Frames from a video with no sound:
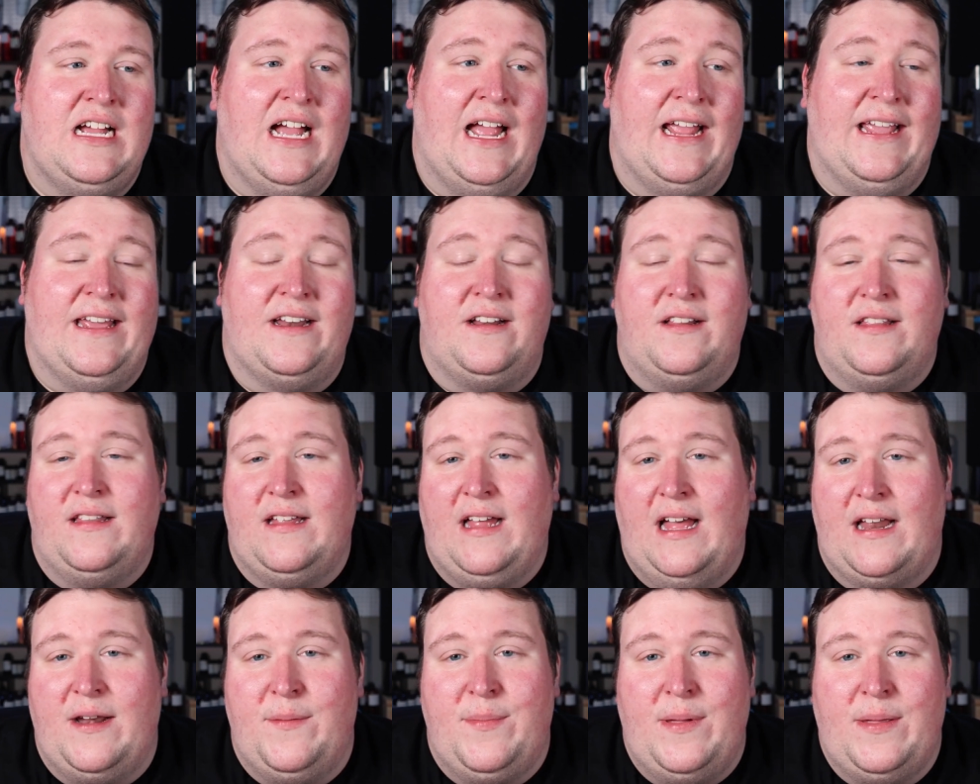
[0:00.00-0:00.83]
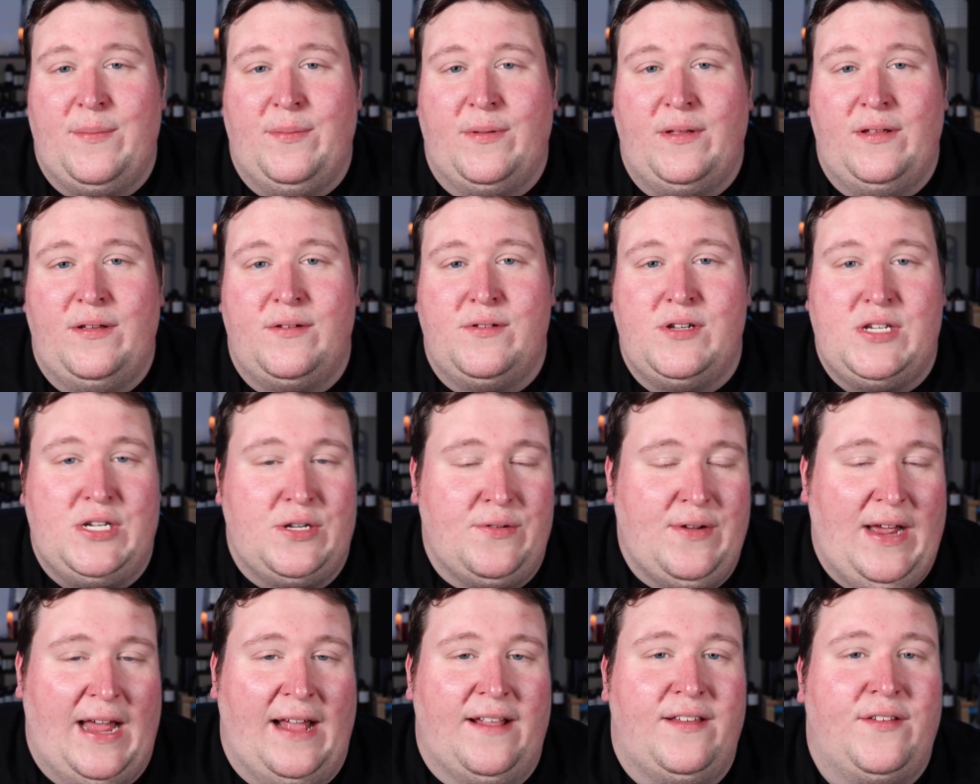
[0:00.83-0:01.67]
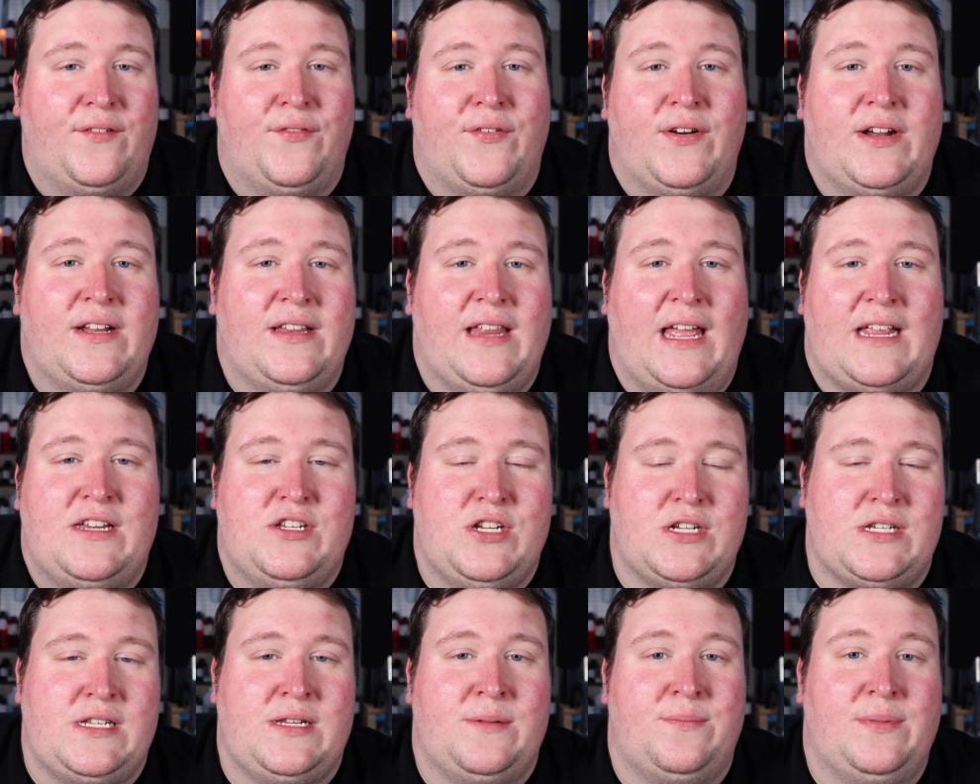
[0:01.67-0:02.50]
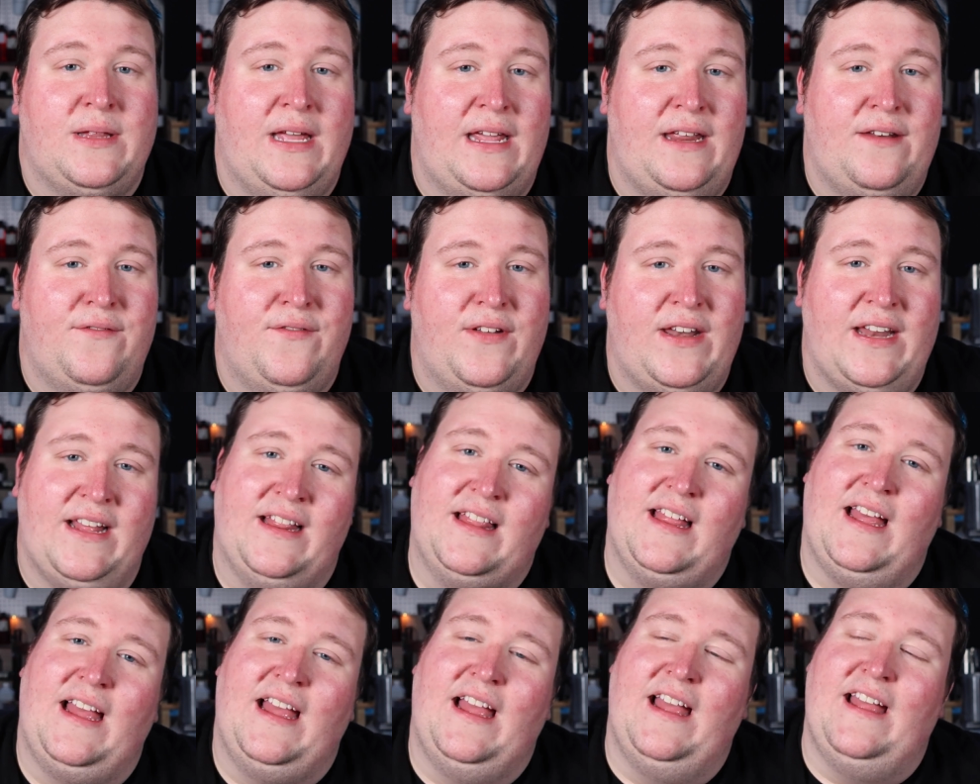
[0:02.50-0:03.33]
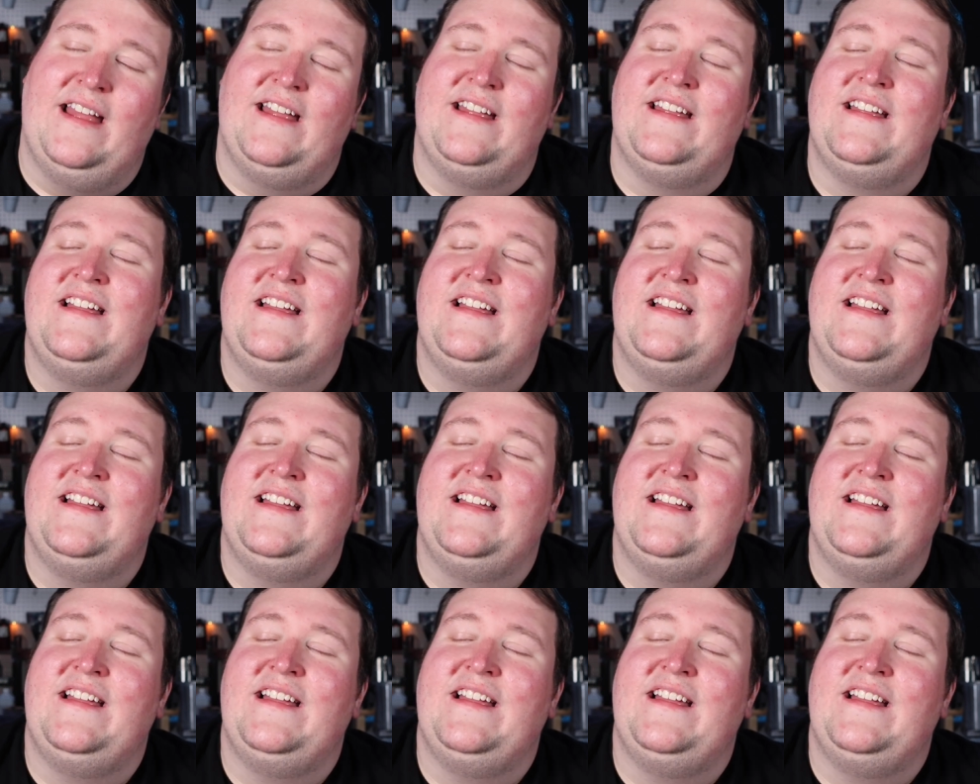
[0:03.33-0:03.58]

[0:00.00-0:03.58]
I get a lot of people who do ask for like just a plain vanilla.